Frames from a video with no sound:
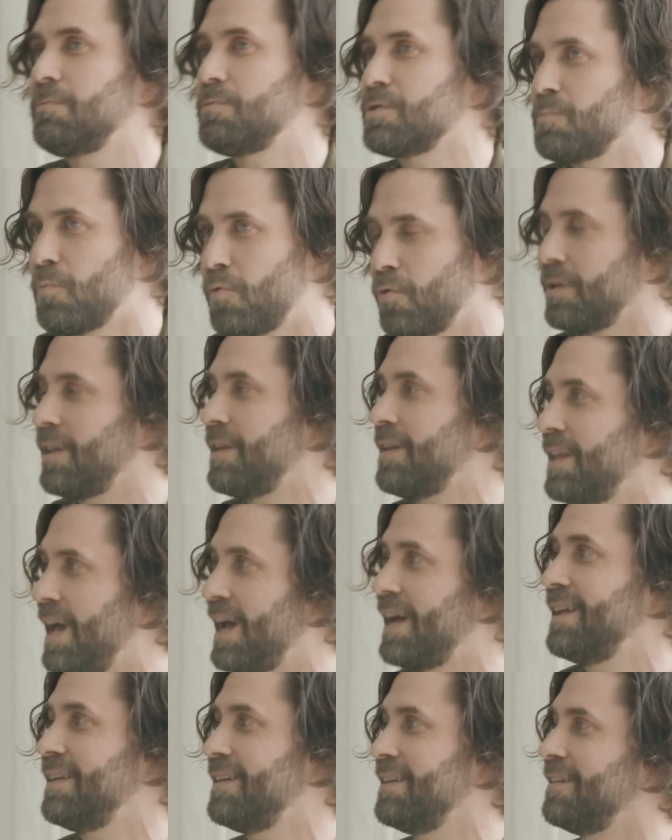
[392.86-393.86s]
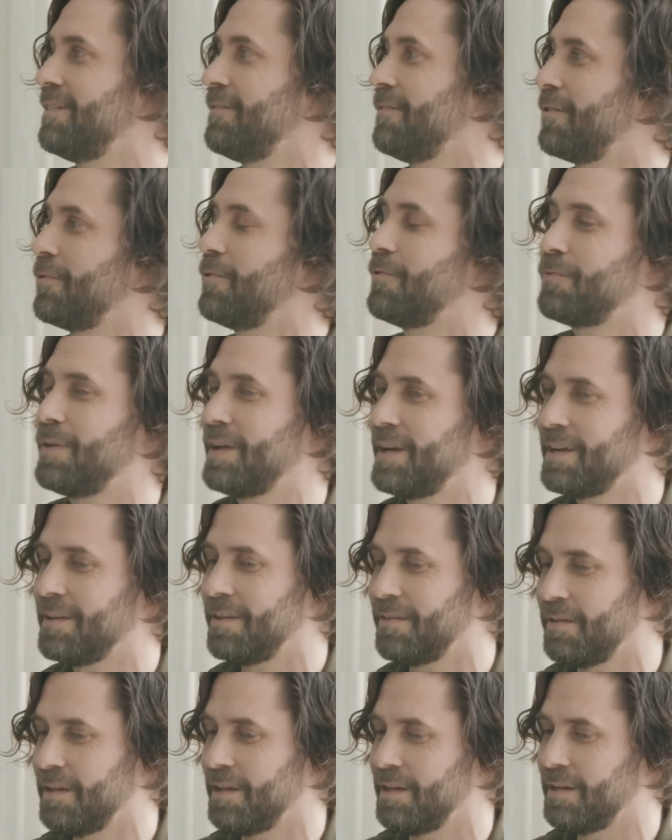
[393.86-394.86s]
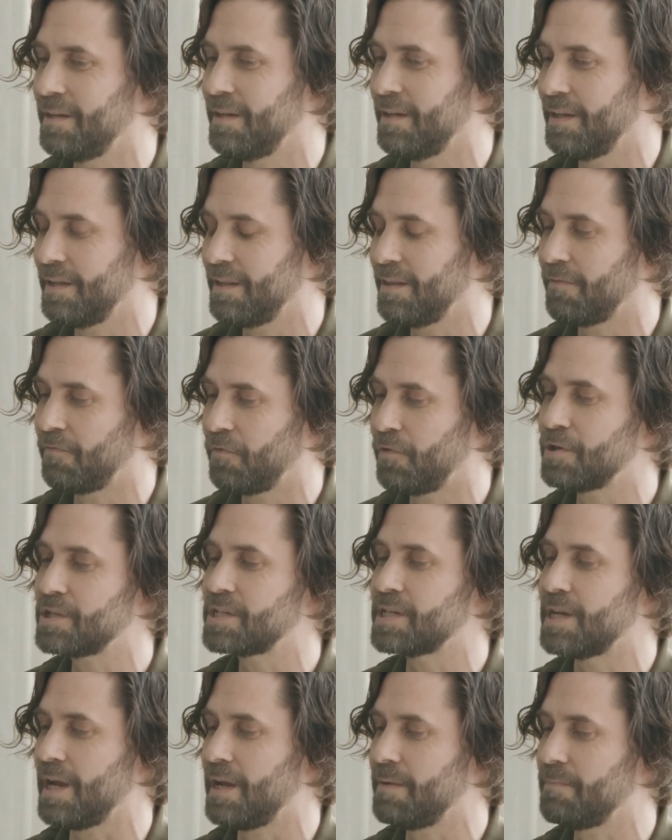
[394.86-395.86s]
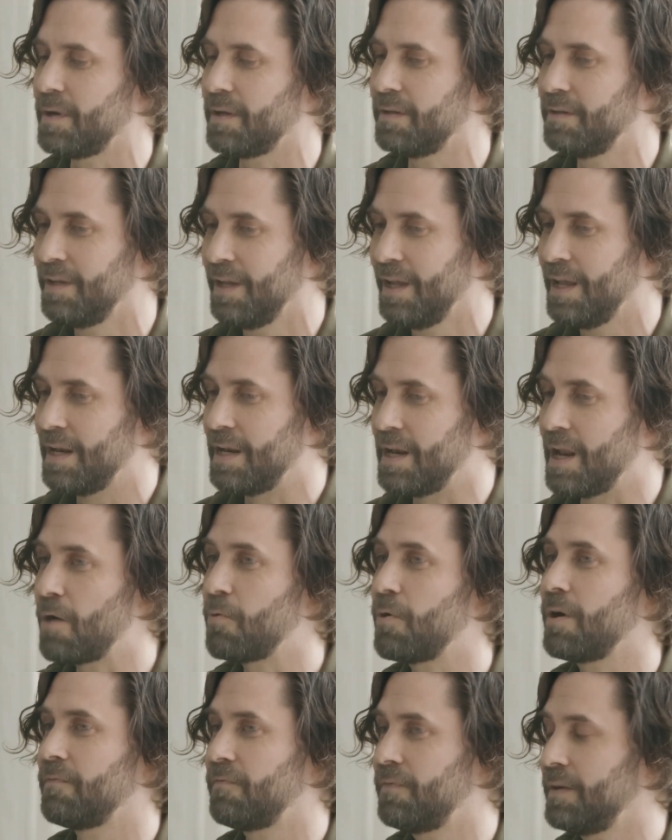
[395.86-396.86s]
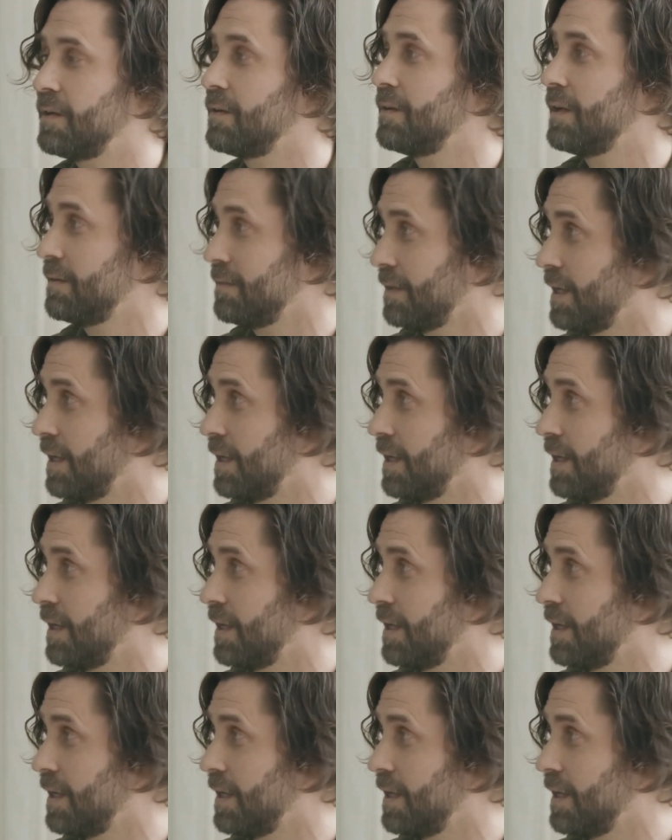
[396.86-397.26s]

he was more than that already in the first game. But now I feel,